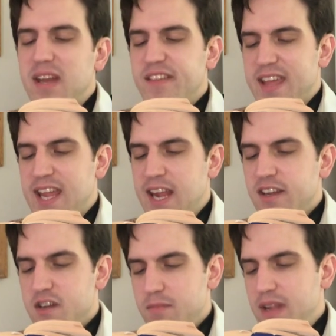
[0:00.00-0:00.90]
to their
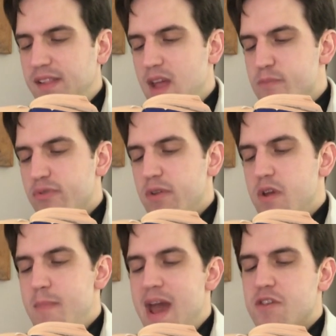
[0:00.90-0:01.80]
kingdom in the emperor
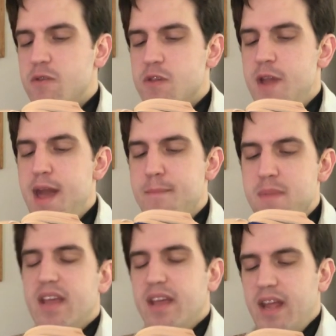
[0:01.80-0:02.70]
their master's name,
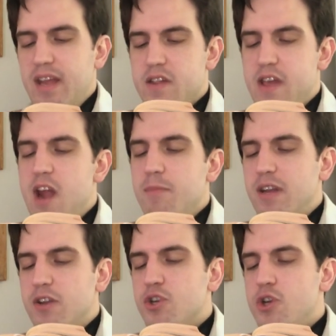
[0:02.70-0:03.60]
and desired me
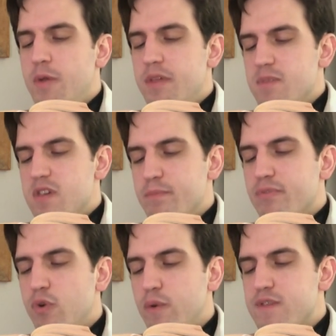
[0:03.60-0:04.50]
to show them some
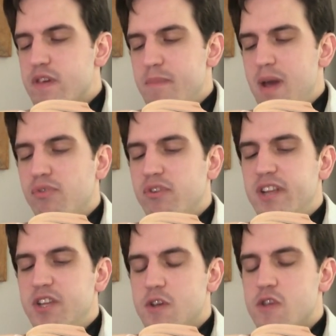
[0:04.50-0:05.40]
proofs of my
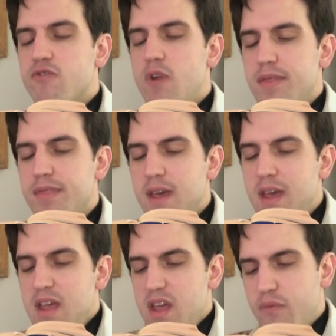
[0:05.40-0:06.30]
prodigious strength,
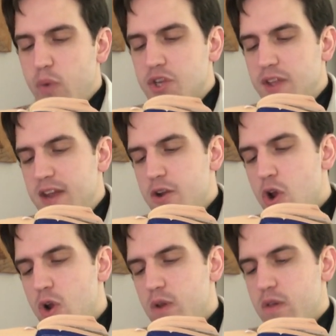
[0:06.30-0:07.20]
of which they had
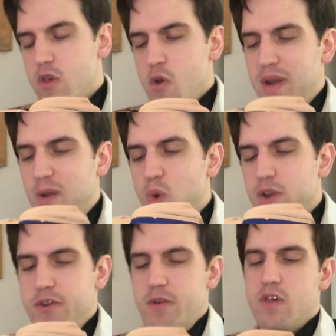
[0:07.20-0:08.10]
heard so many
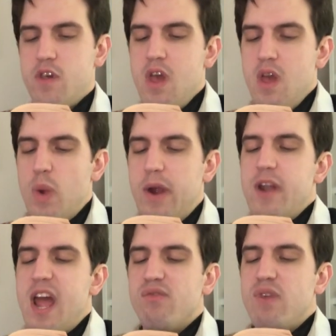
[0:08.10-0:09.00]
wonders,
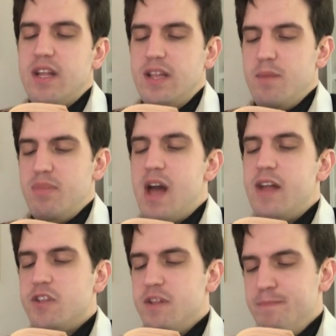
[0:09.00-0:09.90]
wherein I readily
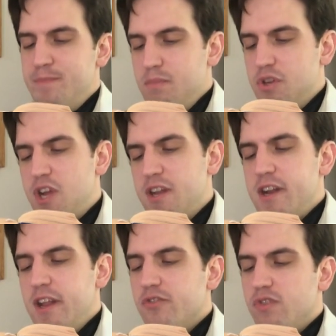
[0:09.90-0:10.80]
obliged them, but shall
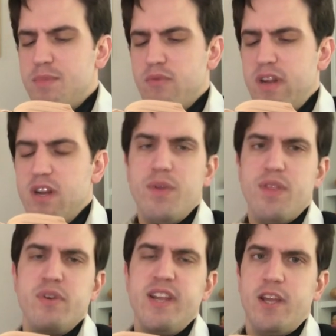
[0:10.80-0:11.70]
not interrupt the reader with
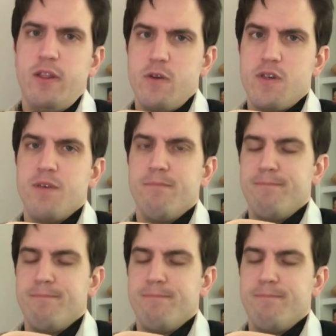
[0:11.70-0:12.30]
the particulars.